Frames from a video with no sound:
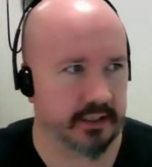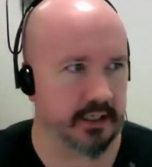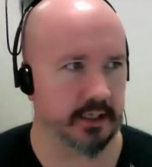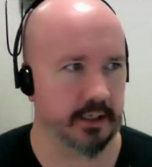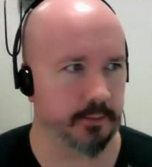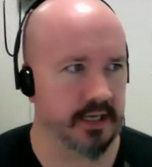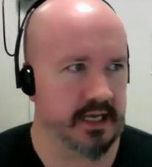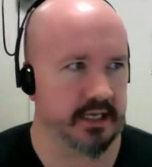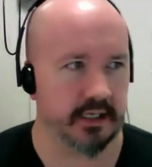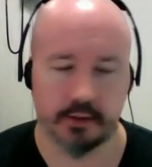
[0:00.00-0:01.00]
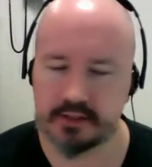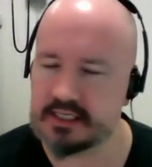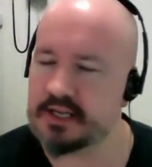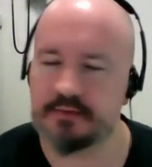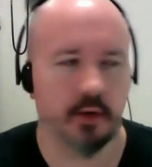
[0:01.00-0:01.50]

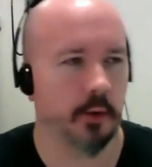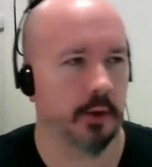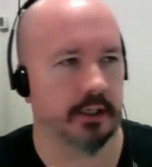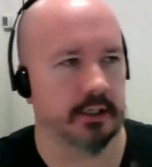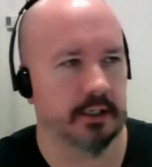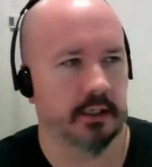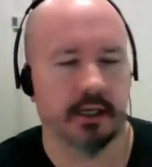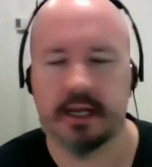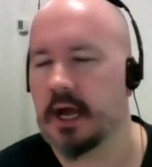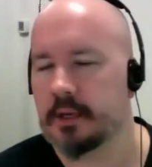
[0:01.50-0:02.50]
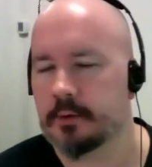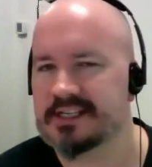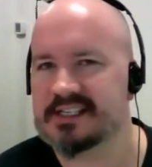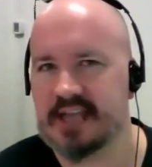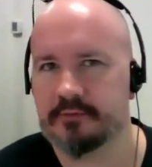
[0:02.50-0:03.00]
If you are an
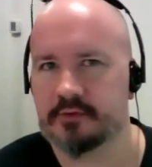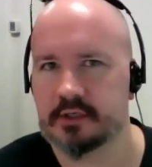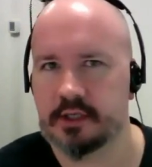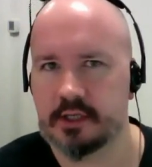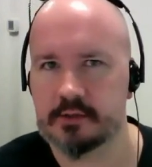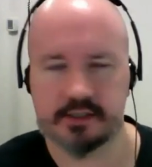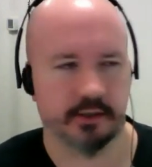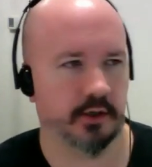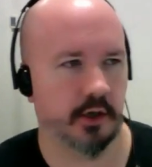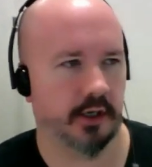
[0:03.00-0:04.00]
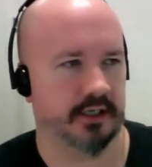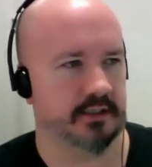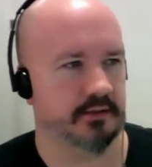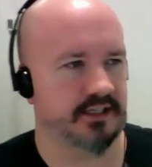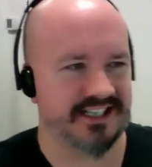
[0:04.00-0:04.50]
iOS 7 user, you're not going
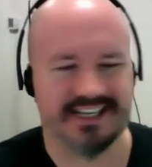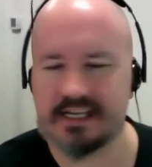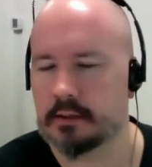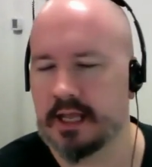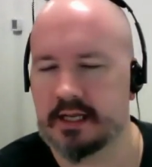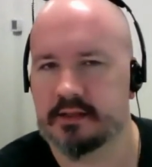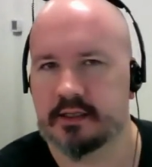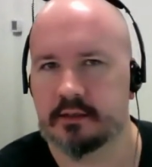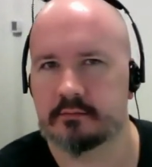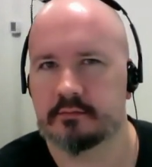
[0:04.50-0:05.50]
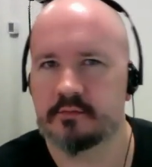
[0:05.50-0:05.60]
to see anything